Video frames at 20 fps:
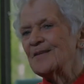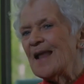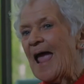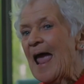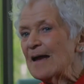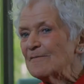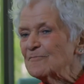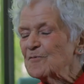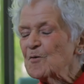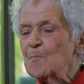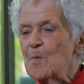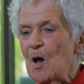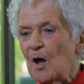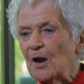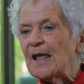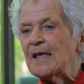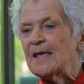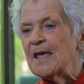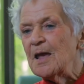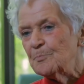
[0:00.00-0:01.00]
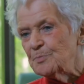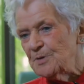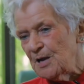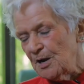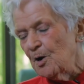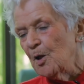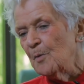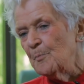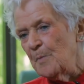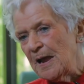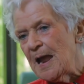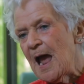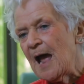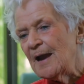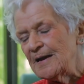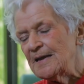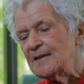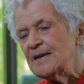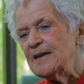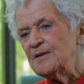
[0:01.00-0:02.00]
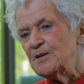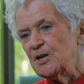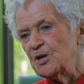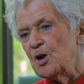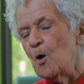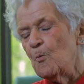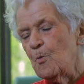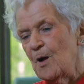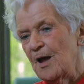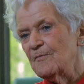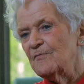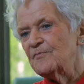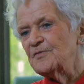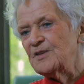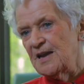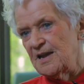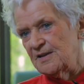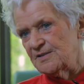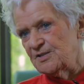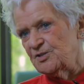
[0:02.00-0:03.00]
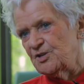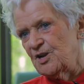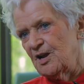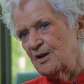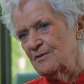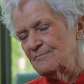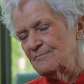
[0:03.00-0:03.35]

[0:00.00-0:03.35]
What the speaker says: Everybody kept telling me I needed to go have tests done.